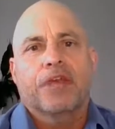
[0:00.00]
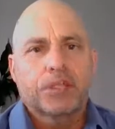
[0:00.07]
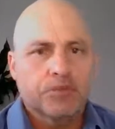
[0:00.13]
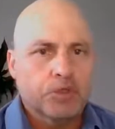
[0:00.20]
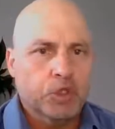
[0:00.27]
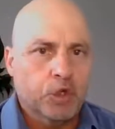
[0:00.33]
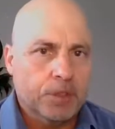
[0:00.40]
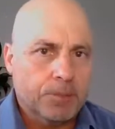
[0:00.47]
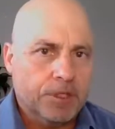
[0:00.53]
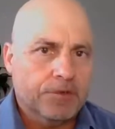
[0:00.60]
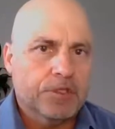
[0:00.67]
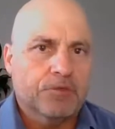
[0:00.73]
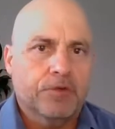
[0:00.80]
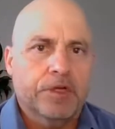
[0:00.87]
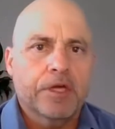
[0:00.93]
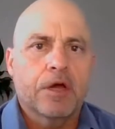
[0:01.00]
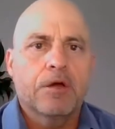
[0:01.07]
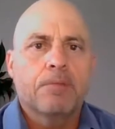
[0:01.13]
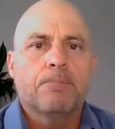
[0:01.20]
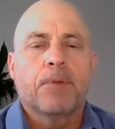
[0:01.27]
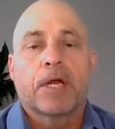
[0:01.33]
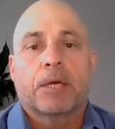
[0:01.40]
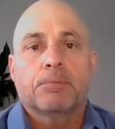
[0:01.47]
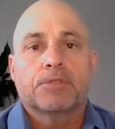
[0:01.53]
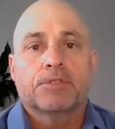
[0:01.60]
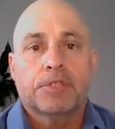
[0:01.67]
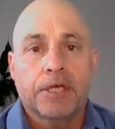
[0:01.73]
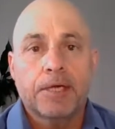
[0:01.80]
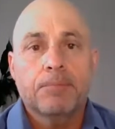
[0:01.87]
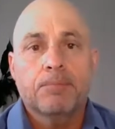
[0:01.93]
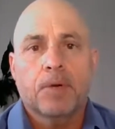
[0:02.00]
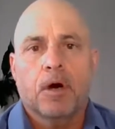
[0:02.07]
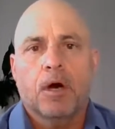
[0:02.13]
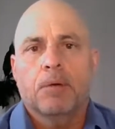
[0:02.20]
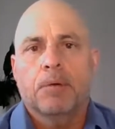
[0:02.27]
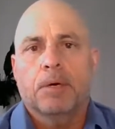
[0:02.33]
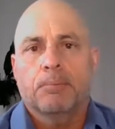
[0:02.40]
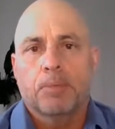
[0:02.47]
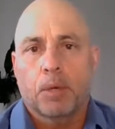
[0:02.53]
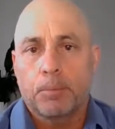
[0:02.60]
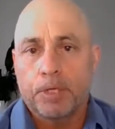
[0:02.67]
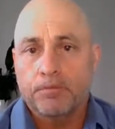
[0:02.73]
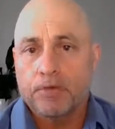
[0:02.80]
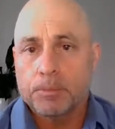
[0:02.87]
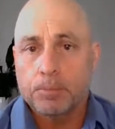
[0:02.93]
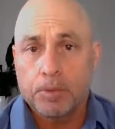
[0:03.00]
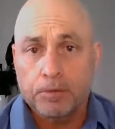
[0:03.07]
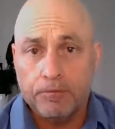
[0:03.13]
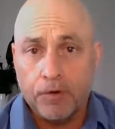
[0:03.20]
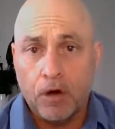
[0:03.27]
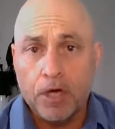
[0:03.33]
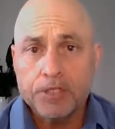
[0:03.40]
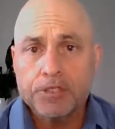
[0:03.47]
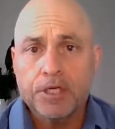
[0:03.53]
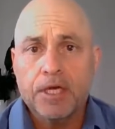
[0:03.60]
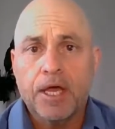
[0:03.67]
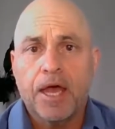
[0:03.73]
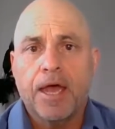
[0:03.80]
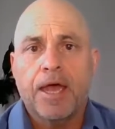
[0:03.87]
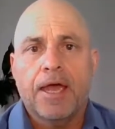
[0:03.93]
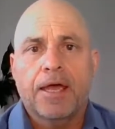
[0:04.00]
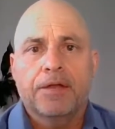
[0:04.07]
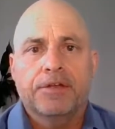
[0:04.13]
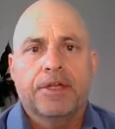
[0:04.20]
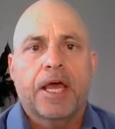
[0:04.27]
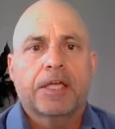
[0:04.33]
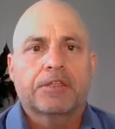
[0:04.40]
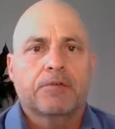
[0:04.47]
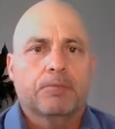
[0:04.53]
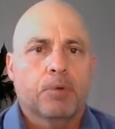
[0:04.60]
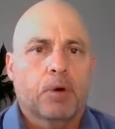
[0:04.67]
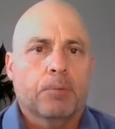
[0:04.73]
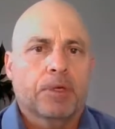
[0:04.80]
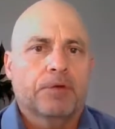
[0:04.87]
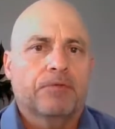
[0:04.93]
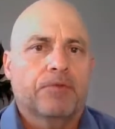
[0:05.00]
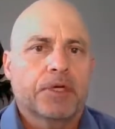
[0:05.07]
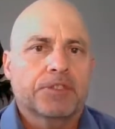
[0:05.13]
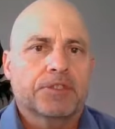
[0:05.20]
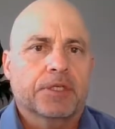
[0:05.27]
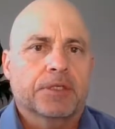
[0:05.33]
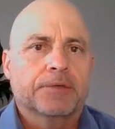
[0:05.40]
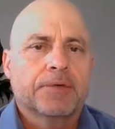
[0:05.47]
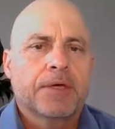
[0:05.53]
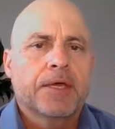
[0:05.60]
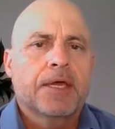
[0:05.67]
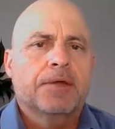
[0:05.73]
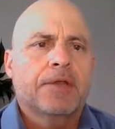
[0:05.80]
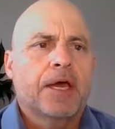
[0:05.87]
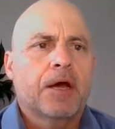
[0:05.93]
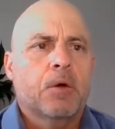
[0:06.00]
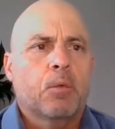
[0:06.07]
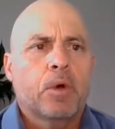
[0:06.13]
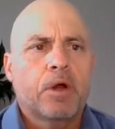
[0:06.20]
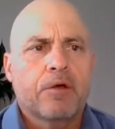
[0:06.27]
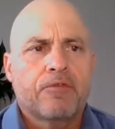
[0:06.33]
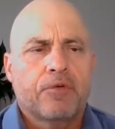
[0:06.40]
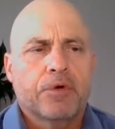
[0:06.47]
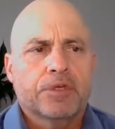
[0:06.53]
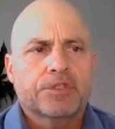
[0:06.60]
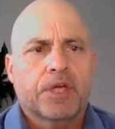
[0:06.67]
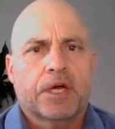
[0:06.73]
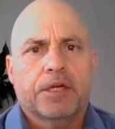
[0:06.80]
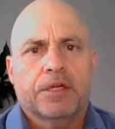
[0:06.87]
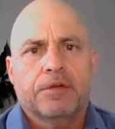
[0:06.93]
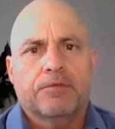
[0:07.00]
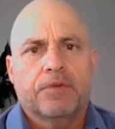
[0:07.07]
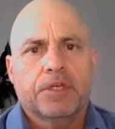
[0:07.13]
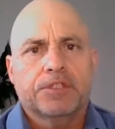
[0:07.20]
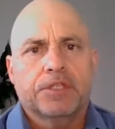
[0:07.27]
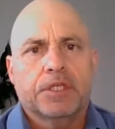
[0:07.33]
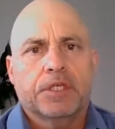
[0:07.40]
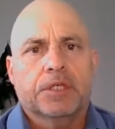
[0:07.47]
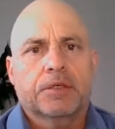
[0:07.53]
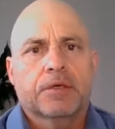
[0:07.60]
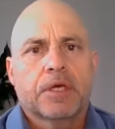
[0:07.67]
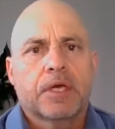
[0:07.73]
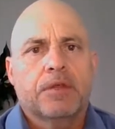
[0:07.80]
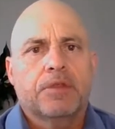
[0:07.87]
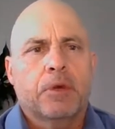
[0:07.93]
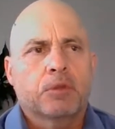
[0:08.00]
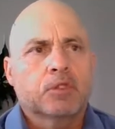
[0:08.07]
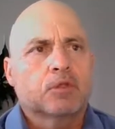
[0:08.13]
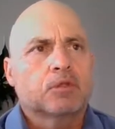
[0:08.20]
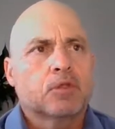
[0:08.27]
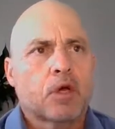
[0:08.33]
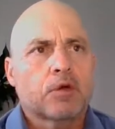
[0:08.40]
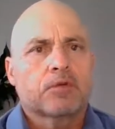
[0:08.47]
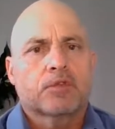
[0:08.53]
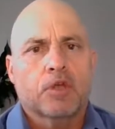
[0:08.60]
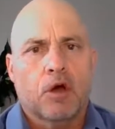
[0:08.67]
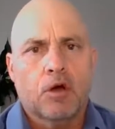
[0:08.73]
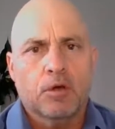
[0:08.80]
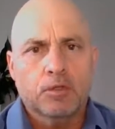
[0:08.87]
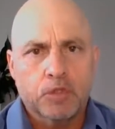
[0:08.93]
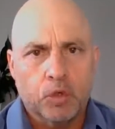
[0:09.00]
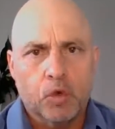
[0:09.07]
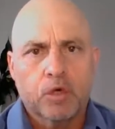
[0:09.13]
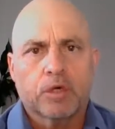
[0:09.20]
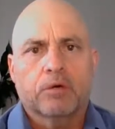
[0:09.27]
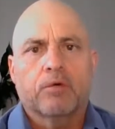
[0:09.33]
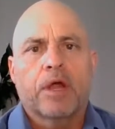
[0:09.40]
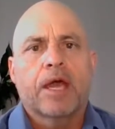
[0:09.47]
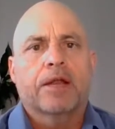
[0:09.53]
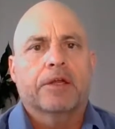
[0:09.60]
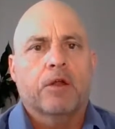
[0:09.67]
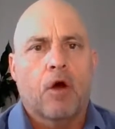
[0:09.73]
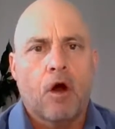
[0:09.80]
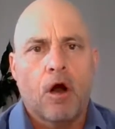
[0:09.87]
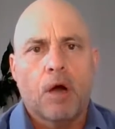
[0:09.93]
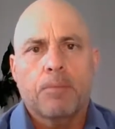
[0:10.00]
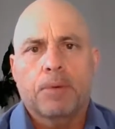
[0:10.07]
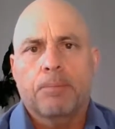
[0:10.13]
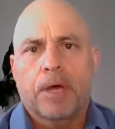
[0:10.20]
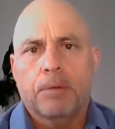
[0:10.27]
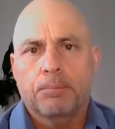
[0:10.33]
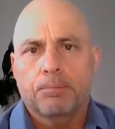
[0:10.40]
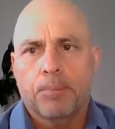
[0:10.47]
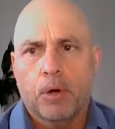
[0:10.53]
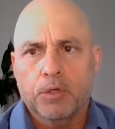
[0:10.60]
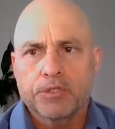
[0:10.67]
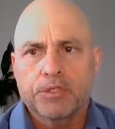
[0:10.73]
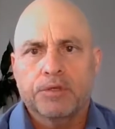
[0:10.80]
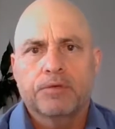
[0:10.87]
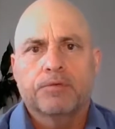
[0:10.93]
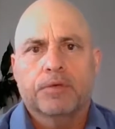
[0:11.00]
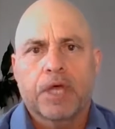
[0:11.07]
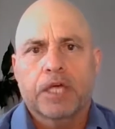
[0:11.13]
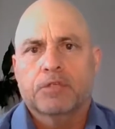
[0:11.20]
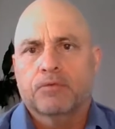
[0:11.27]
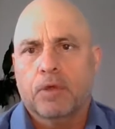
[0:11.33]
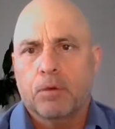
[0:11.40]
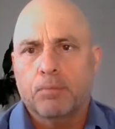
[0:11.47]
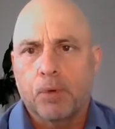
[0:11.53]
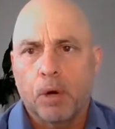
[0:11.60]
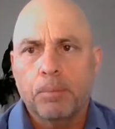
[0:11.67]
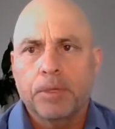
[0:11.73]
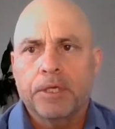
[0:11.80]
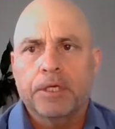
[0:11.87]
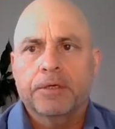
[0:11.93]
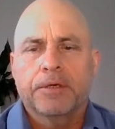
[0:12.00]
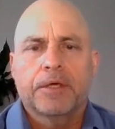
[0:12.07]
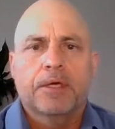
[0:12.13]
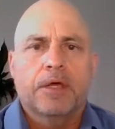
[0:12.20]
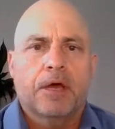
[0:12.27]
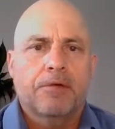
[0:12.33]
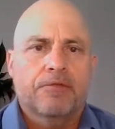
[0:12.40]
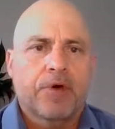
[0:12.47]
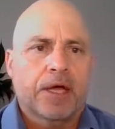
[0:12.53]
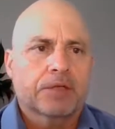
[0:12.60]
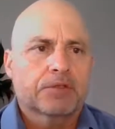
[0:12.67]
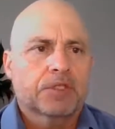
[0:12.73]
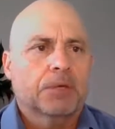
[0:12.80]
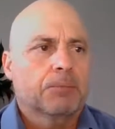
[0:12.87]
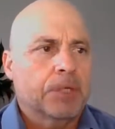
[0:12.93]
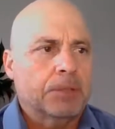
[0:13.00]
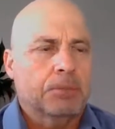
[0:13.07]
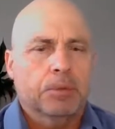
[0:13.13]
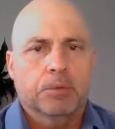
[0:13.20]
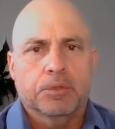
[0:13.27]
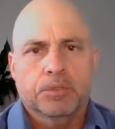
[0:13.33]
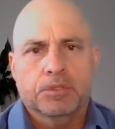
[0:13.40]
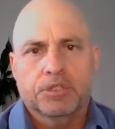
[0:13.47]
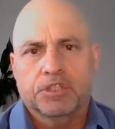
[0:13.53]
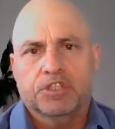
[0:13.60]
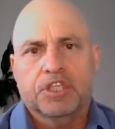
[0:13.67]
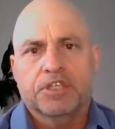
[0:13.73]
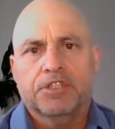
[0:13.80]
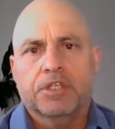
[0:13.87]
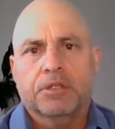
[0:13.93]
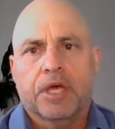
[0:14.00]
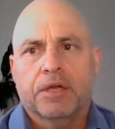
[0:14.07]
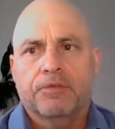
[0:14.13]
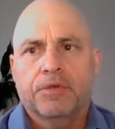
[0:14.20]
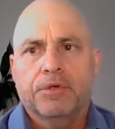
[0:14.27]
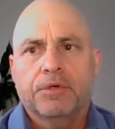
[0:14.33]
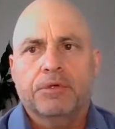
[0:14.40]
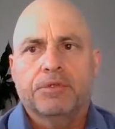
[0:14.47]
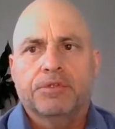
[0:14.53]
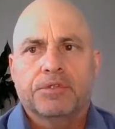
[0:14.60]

for joining me in this video. My name's Tim. I'm a property investment advisor and an active property investor. Now, when I first started investing, there was a lot of talk around and hype about positive cash flow property. In fact, some people were suggesting that if you